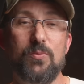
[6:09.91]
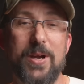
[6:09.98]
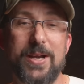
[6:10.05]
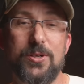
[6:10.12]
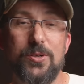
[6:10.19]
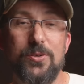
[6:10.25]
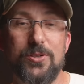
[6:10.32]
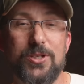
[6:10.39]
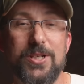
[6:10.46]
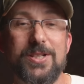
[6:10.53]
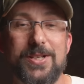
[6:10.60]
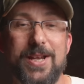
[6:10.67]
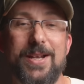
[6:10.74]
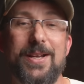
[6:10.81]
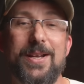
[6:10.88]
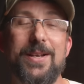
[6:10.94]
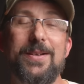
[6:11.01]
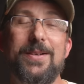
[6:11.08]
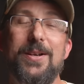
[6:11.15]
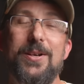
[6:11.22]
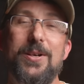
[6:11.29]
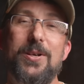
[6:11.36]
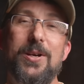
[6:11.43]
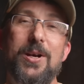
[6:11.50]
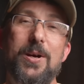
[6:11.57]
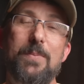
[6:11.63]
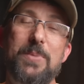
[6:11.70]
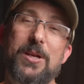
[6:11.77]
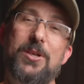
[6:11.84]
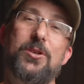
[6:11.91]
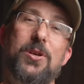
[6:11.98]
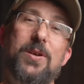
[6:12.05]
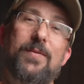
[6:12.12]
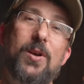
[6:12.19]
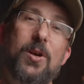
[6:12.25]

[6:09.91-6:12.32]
Rachel, she sent in a picture of